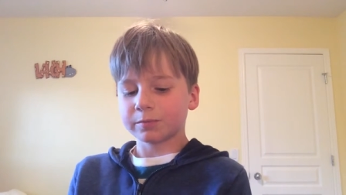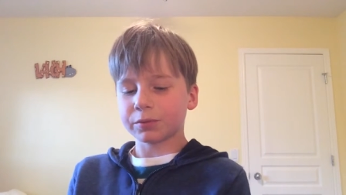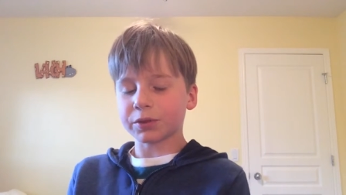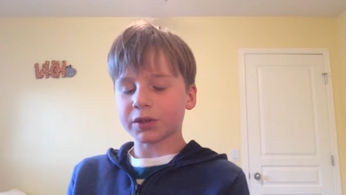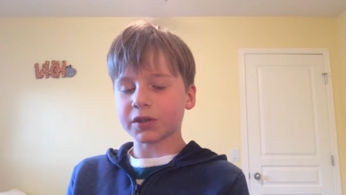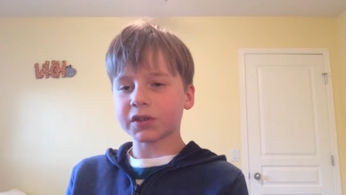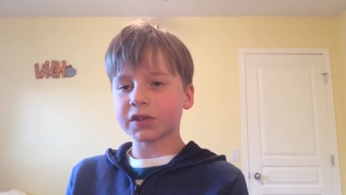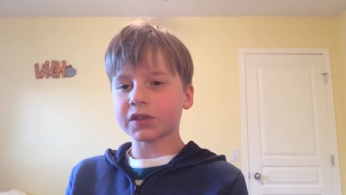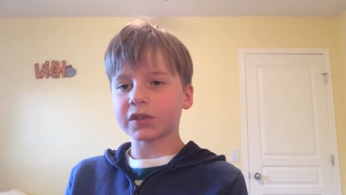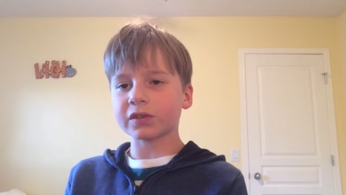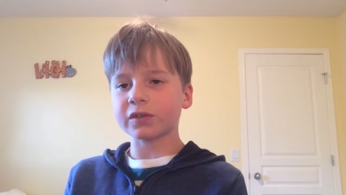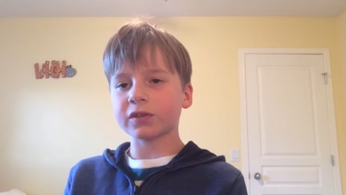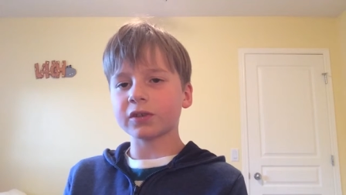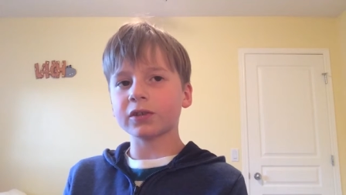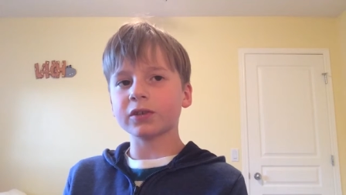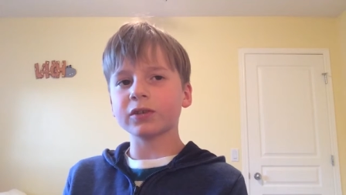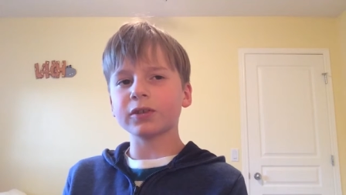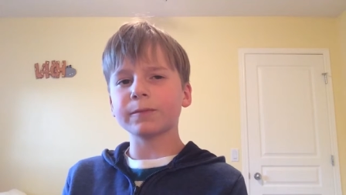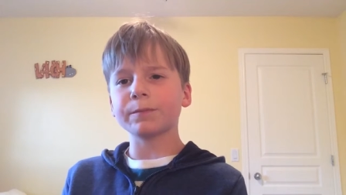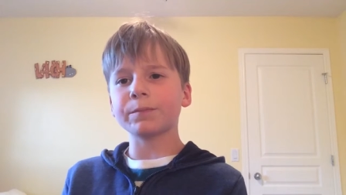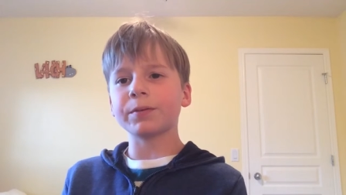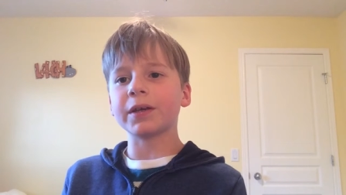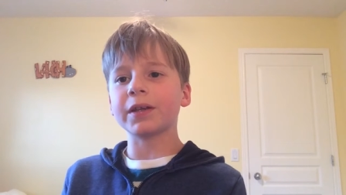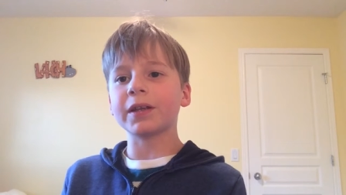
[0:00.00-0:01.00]

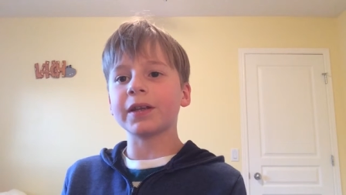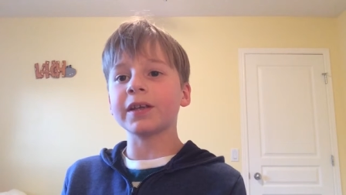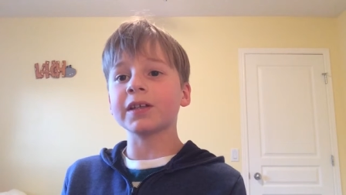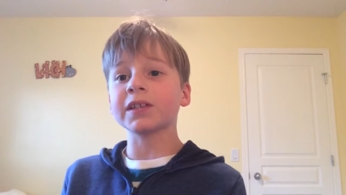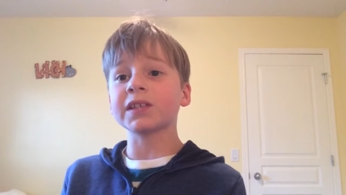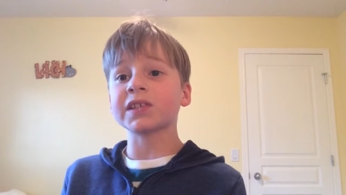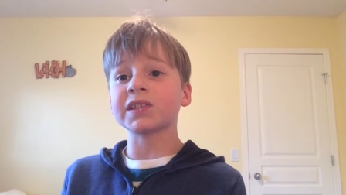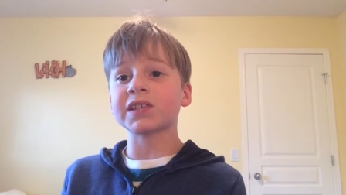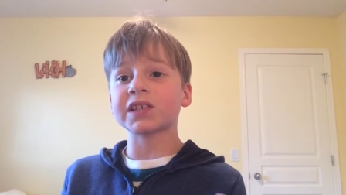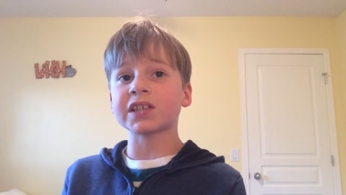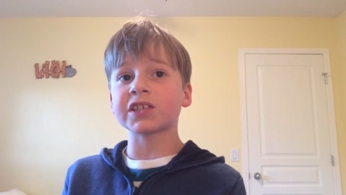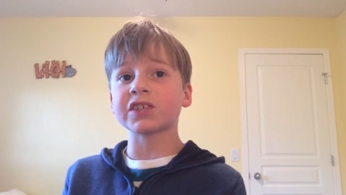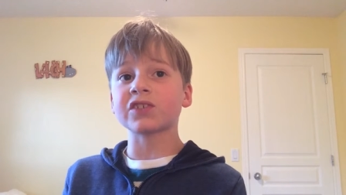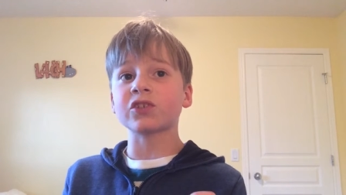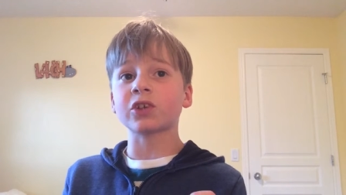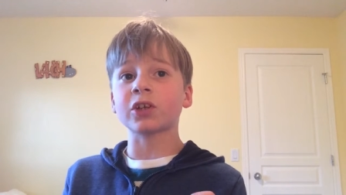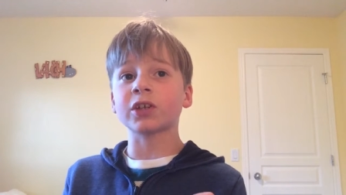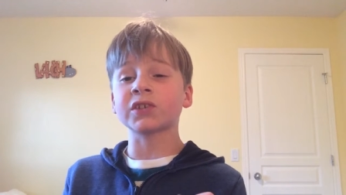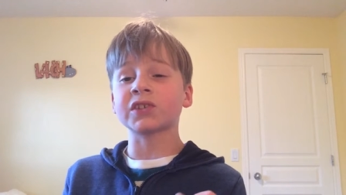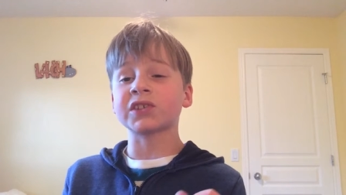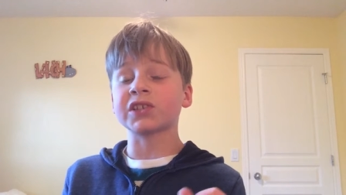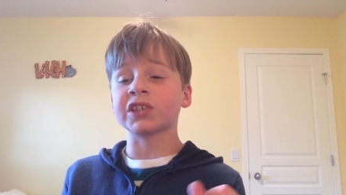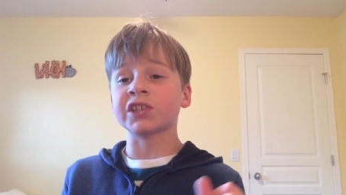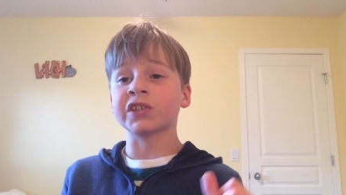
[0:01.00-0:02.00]
personal opinion, six
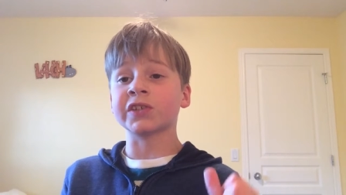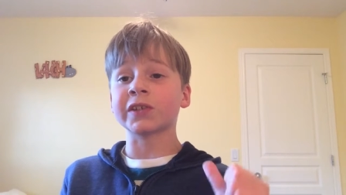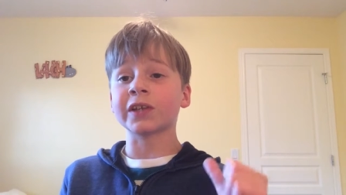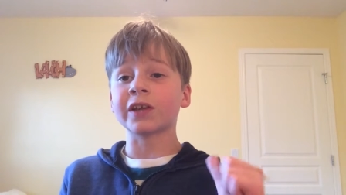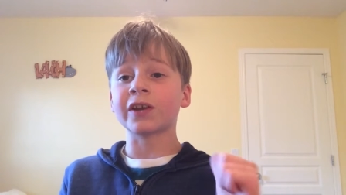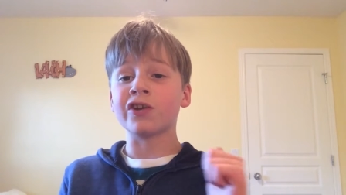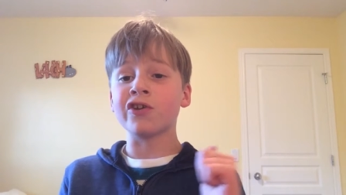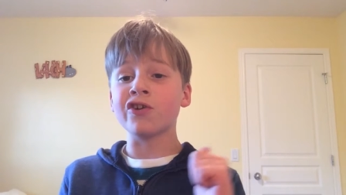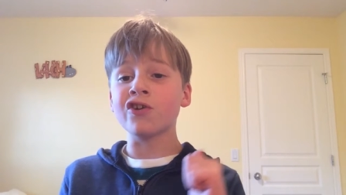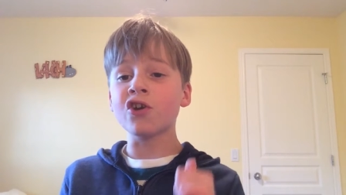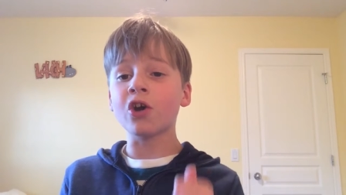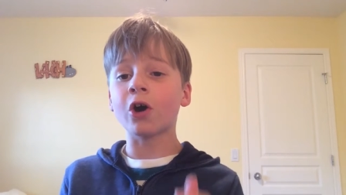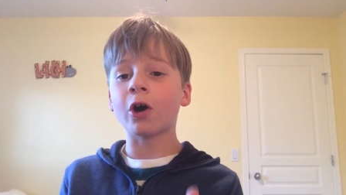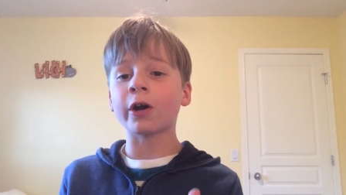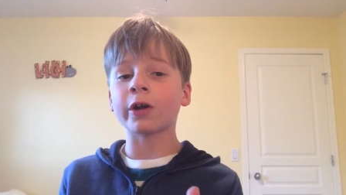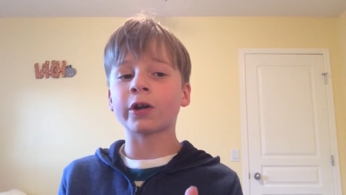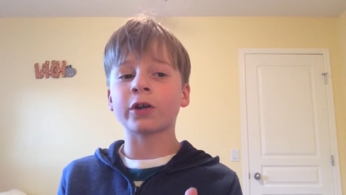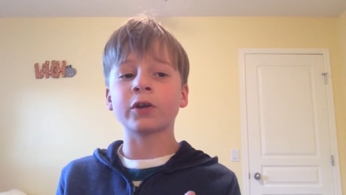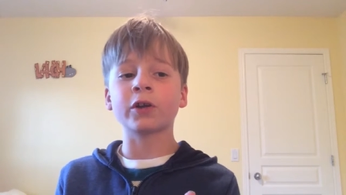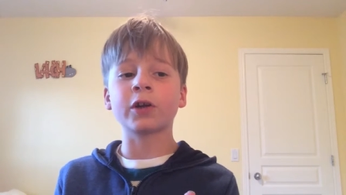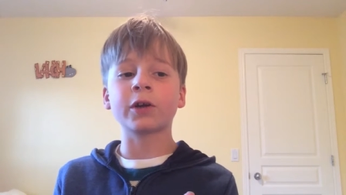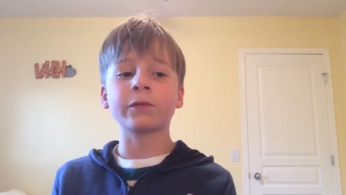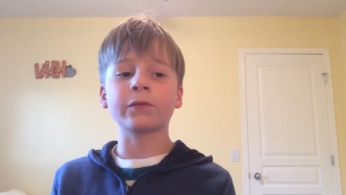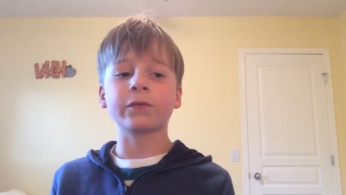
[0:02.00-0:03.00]
darts is not
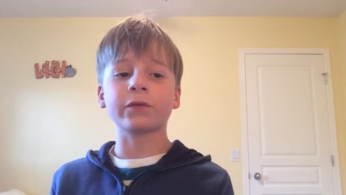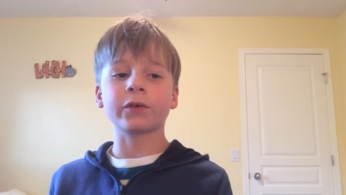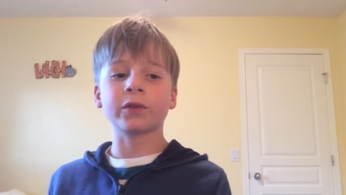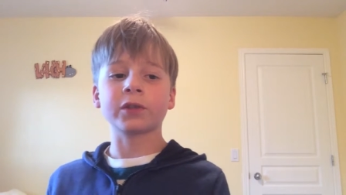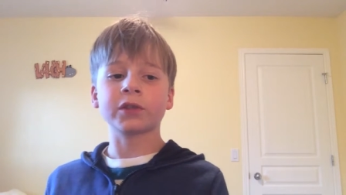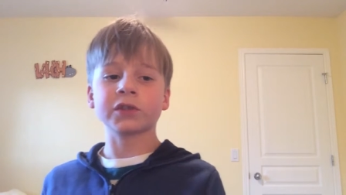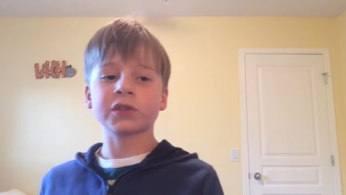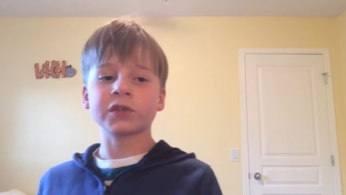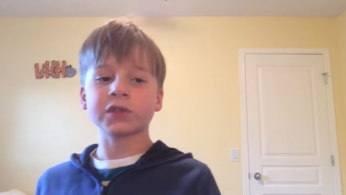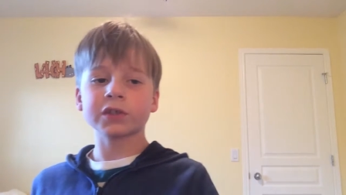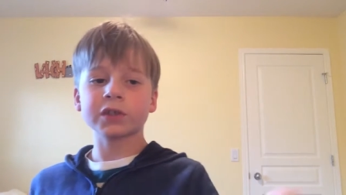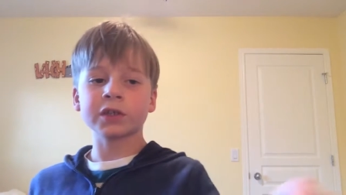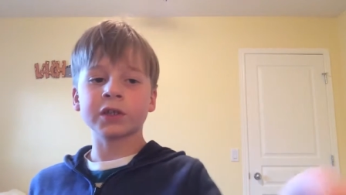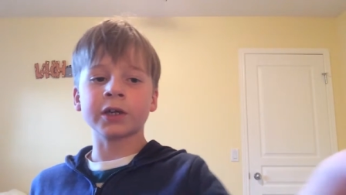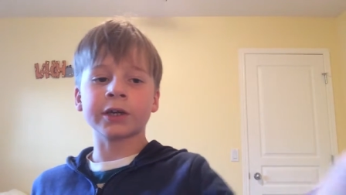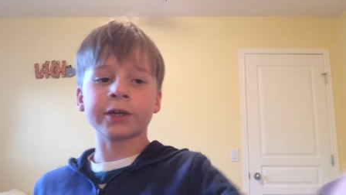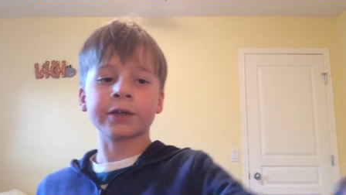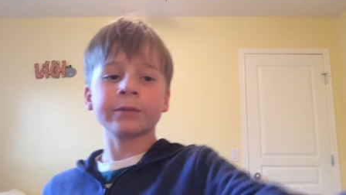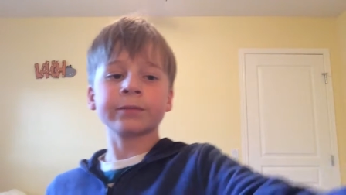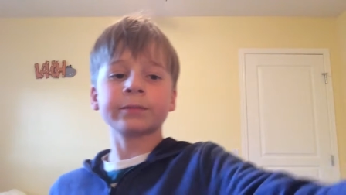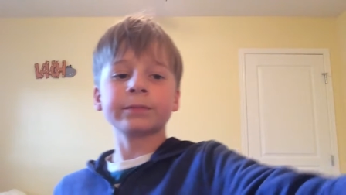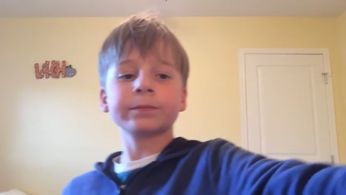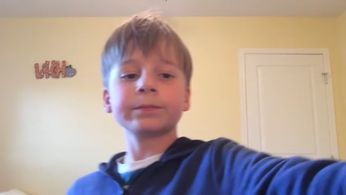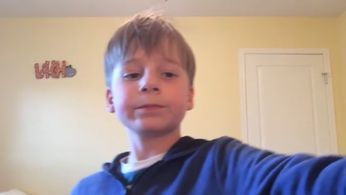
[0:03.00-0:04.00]
enough for this
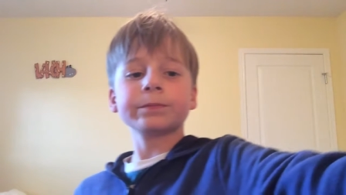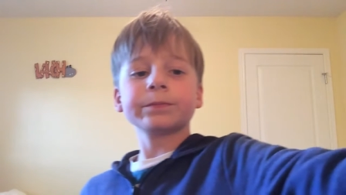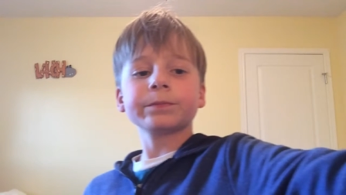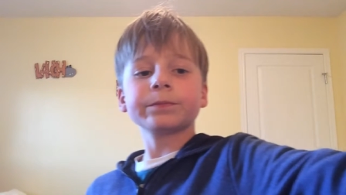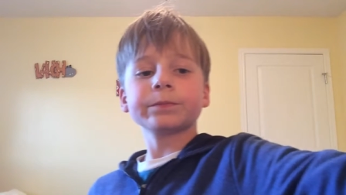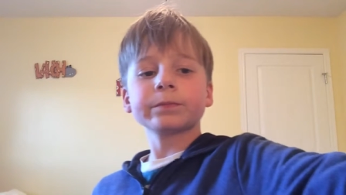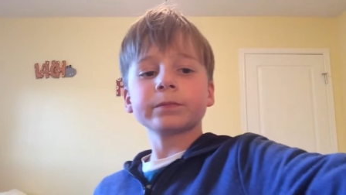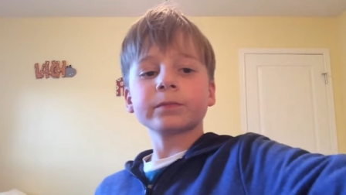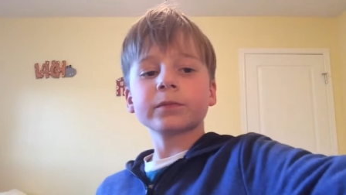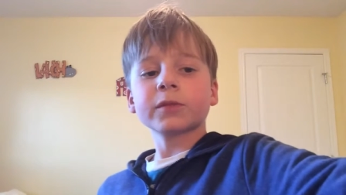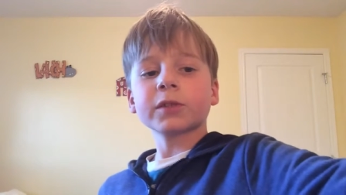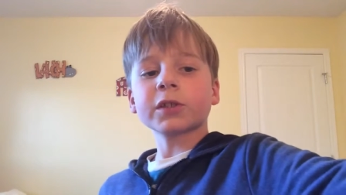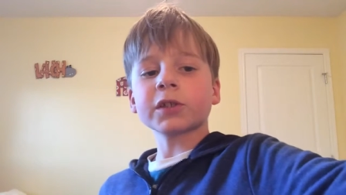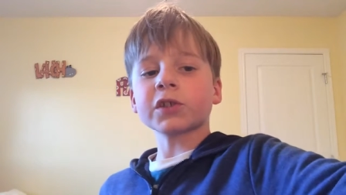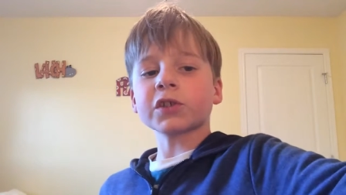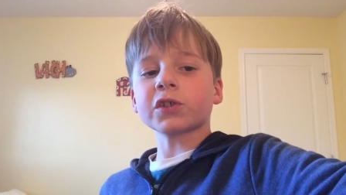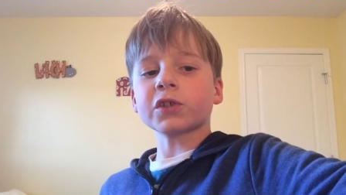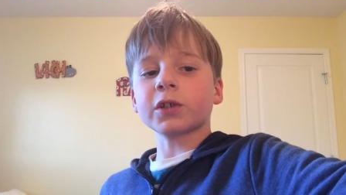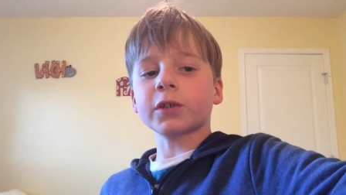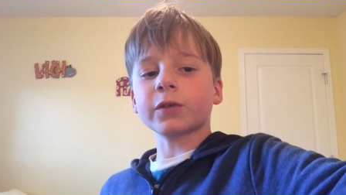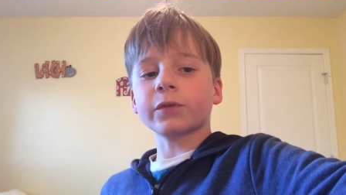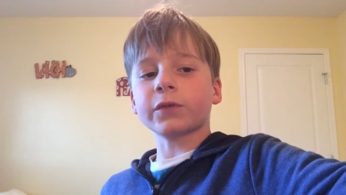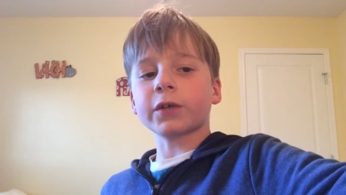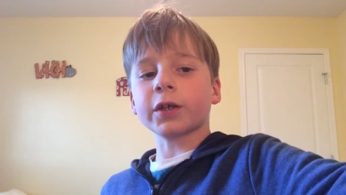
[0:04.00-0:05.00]
gun, the
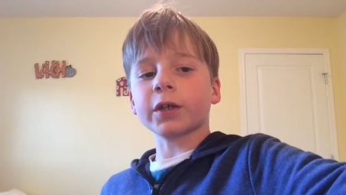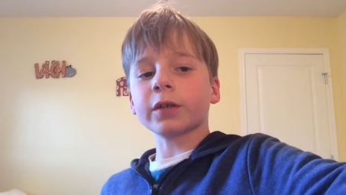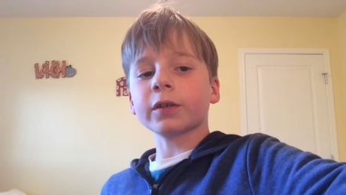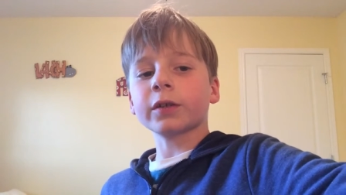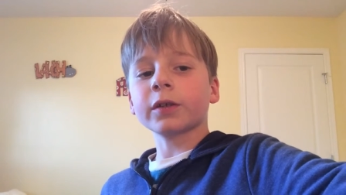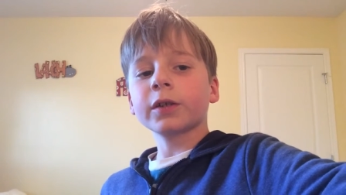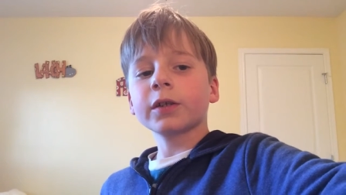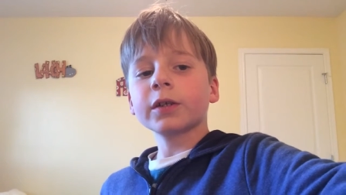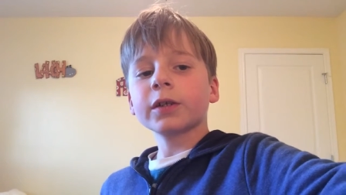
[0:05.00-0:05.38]
Nerf gun.